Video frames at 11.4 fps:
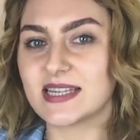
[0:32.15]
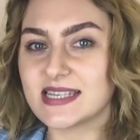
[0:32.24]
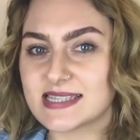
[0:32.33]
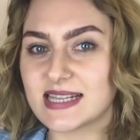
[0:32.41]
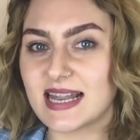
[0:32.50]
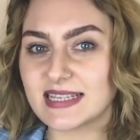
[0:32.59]

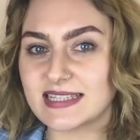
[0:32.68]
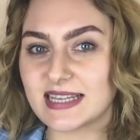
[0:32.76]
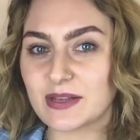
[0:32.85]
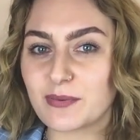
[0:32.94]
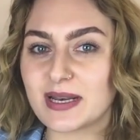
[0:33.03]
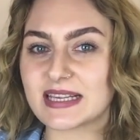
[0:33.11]
This
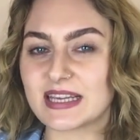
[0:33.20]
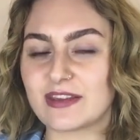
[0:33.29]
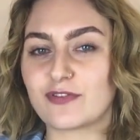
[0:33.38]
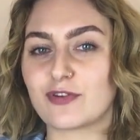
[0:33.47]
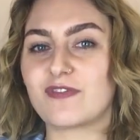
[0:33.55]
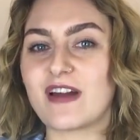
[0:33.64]
lighting will
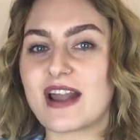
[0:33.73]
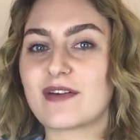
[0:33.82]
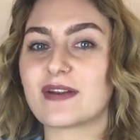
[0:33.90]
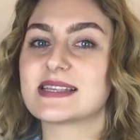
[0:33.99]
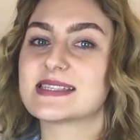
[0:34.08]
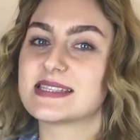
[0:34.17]
give you
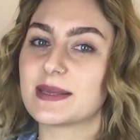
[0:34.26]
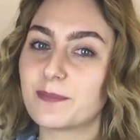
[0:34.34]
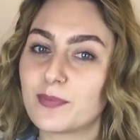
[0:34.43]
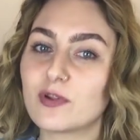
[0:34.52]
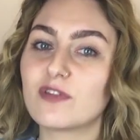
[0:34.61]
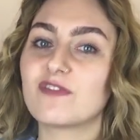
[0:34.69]
very
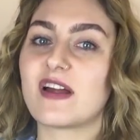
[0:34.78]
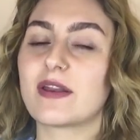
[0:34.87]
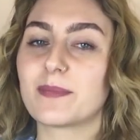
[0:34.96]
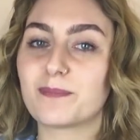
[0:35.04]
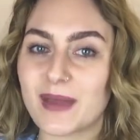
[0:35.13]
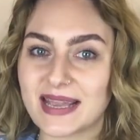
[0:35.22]
simple,
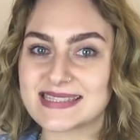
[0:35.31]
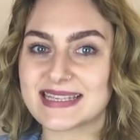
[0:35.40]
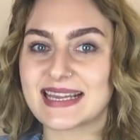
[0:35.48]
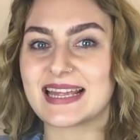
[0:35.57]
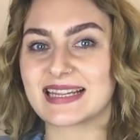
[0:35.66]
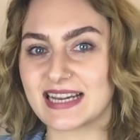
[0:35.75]
very
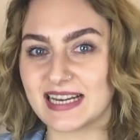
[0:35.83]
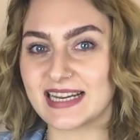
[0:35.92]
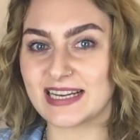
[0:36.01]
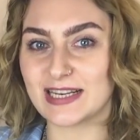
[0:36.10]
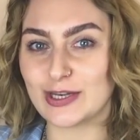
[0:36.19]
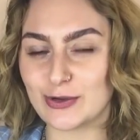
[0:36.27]
basic and
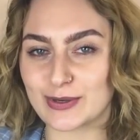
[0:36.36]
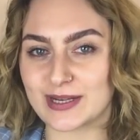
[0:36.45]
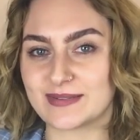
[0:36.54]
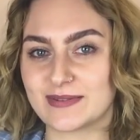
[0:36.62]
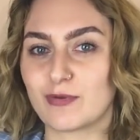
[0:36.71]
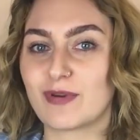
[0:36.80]
clean look
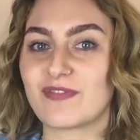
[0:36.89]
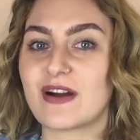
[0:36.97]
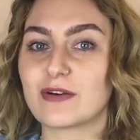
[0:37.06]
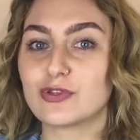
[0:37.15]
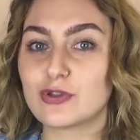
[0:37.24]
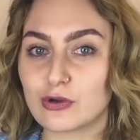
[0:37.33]

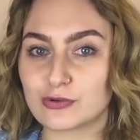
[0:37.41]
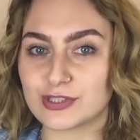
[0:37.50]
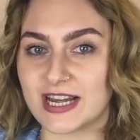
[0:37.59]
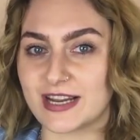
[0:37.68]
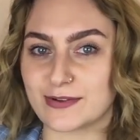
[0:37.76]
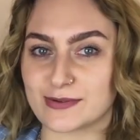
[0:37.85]
without no
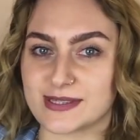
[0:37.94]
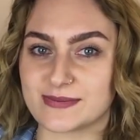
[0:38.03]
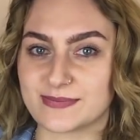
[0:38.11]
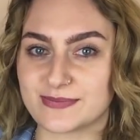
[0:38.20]
shadows.